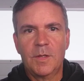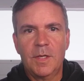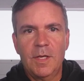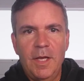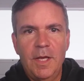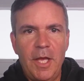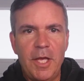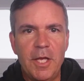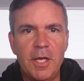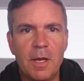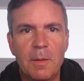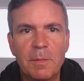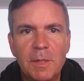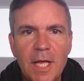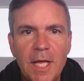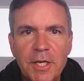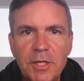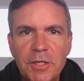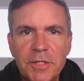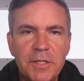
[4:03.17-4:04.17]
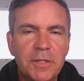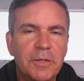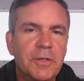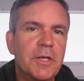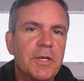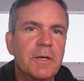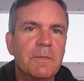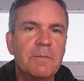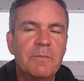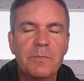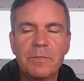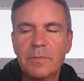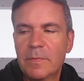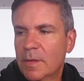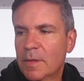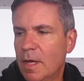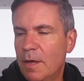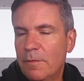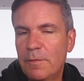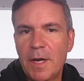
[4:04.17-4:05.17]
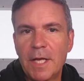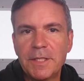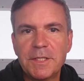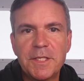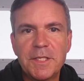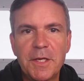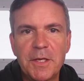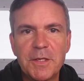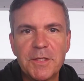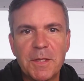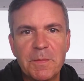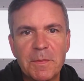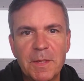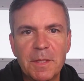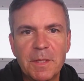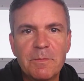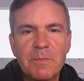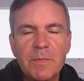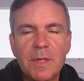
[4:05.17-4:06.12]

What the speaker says: Hey, I'm glad you're still here. I forgot to tell you something.